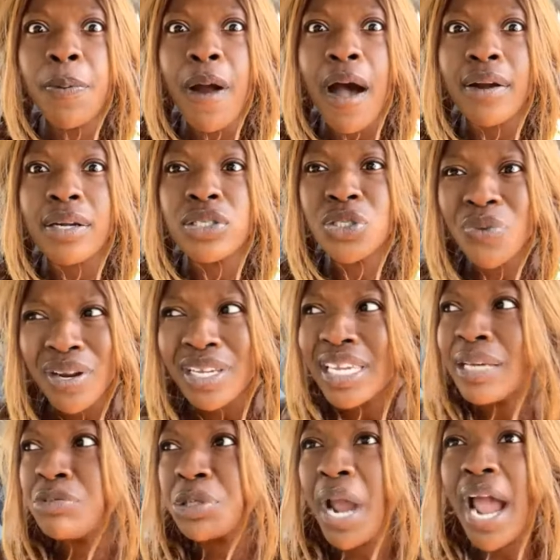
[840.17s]
progress. You want to
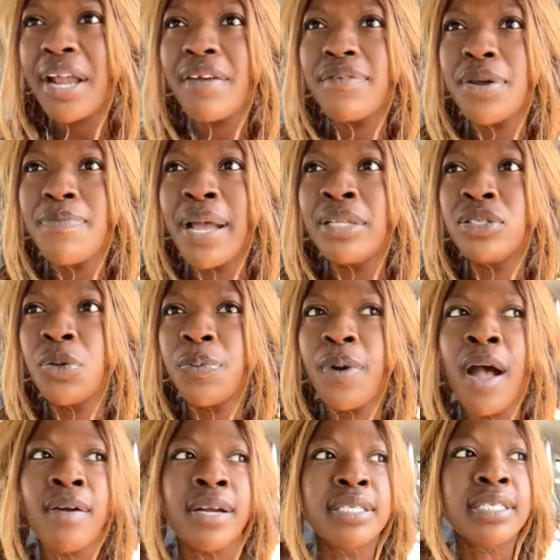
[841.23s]
keep track of your mental
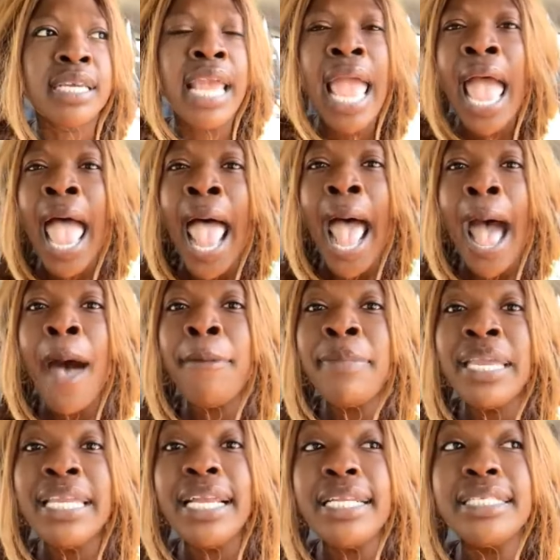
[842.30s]
progress. Like, how
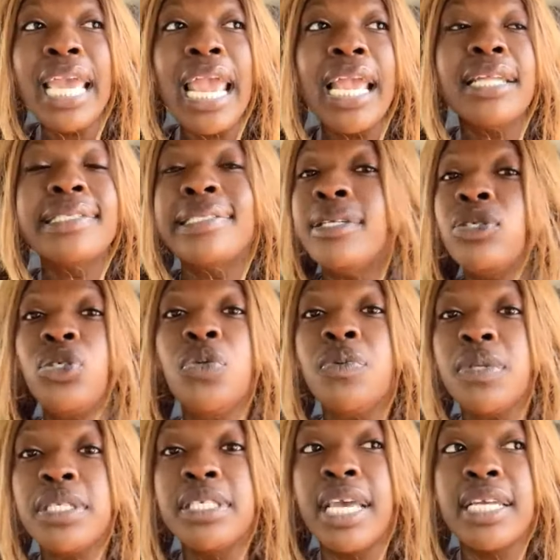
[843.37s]
many days did you
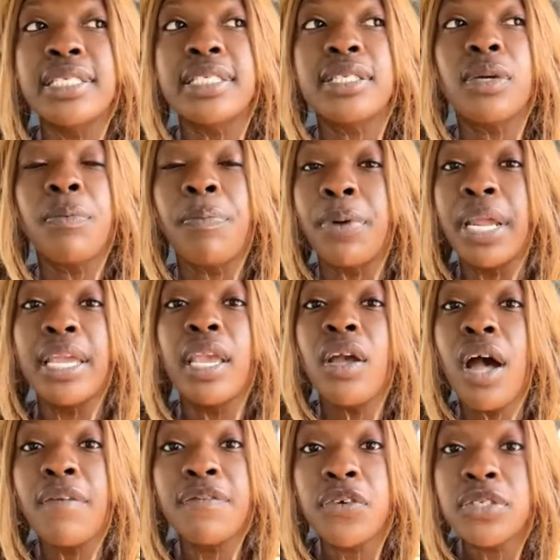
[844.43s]
resist breaking
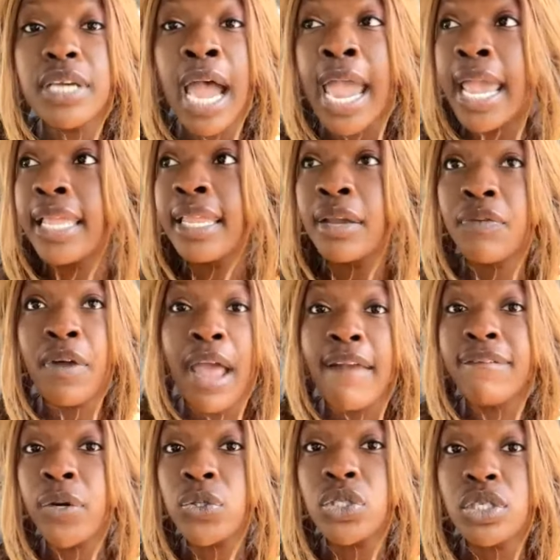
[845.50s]
off your diet? Like, when I
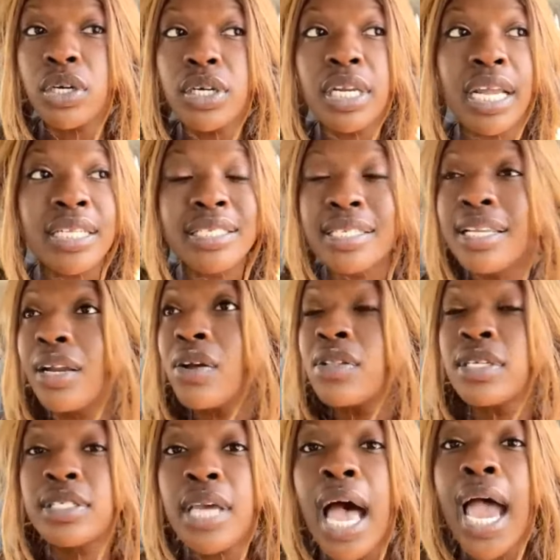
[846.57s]
first started, I did that all
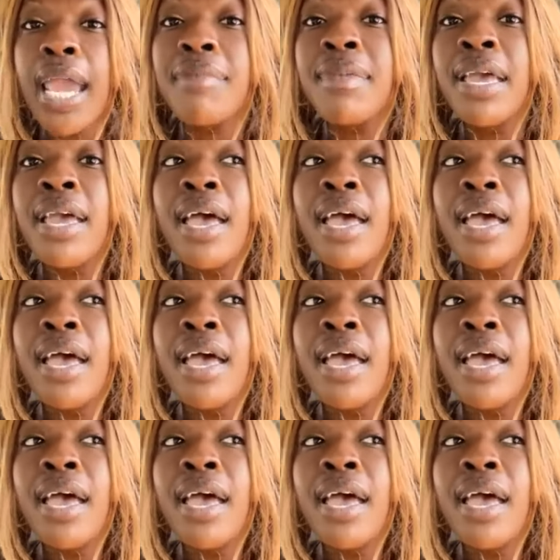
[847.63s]
the time.